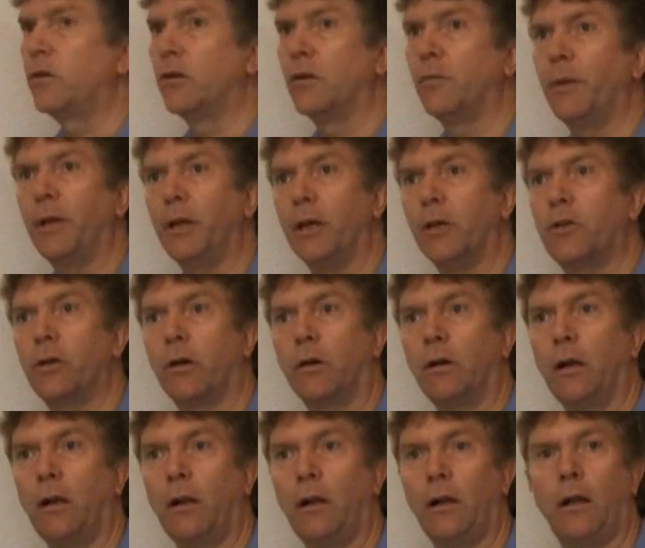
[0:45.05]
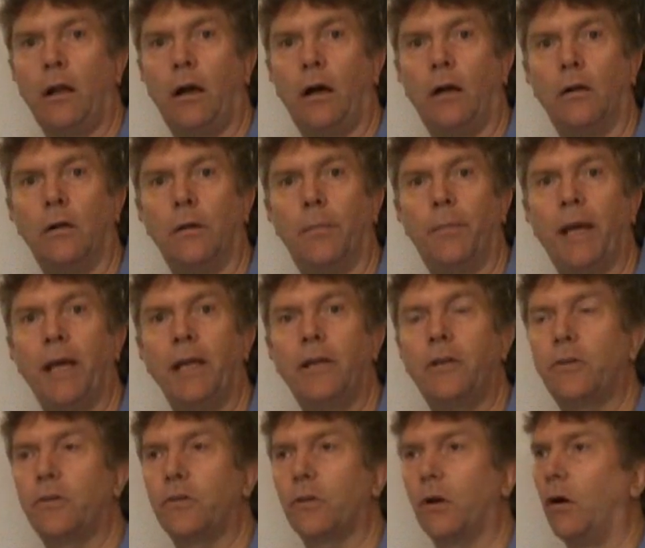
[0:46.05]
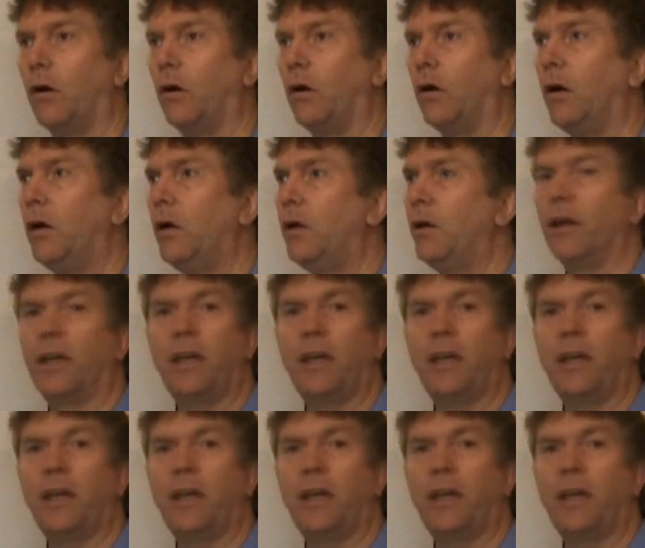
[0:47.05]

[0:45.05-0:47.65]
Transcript: could be a tunnel or a pit or a